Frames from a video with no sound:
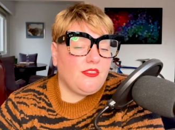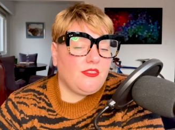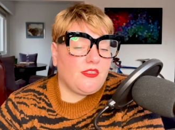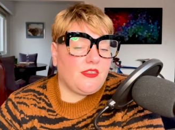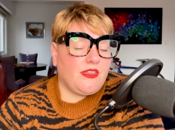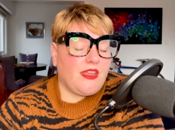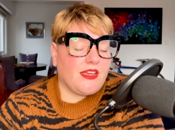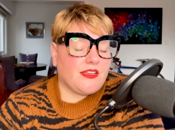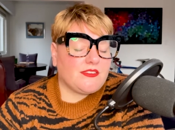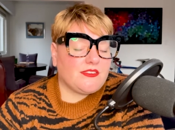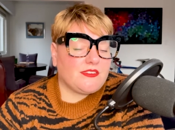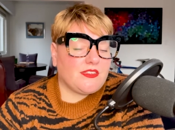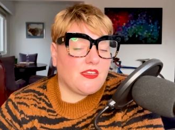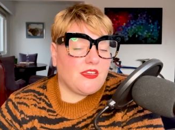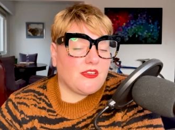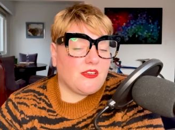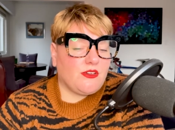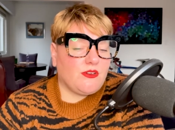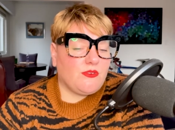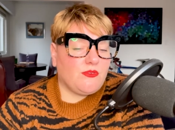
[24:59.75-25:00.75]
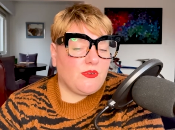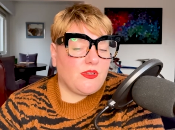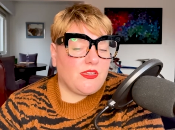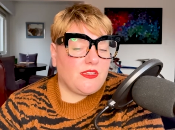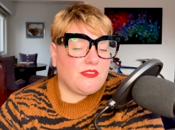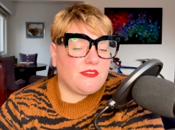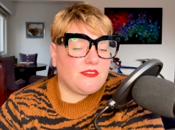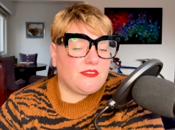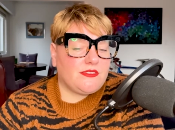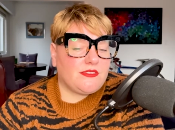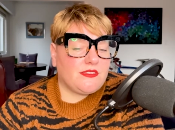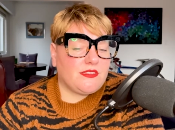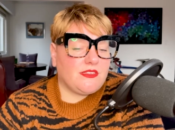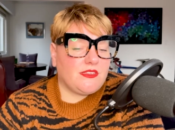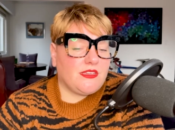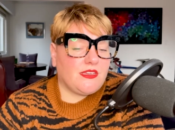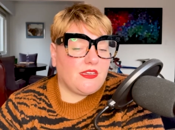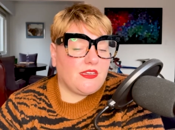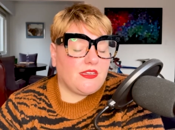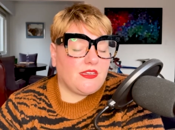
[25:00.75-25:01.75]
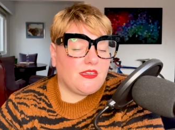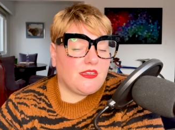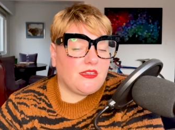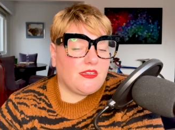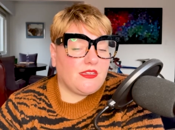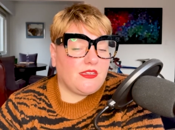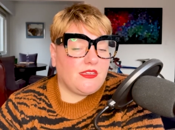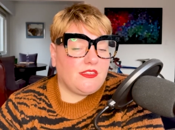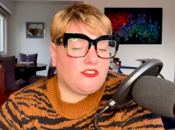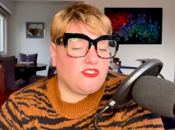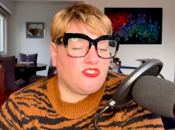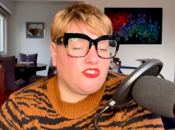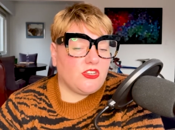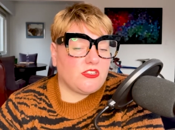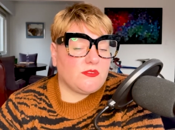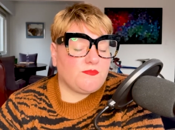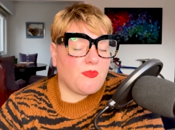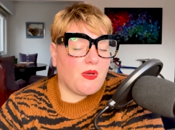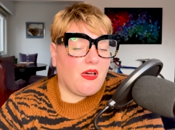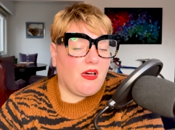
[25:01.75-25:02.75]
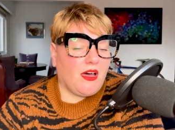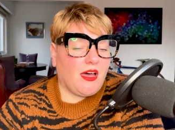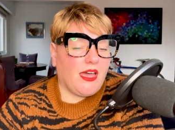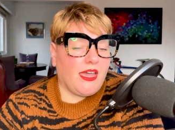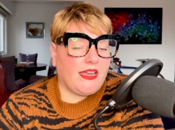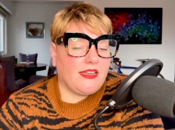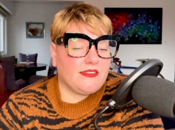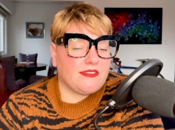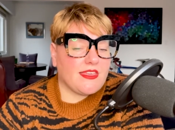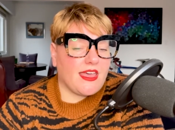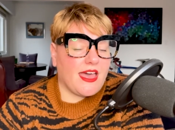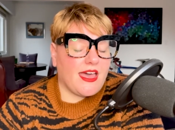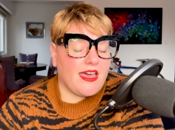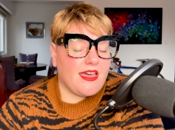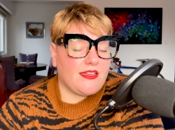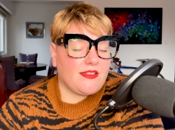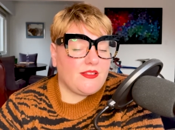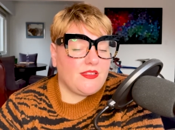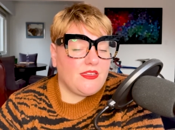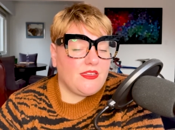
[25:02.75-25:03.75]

The next circle is uh, is just behind that.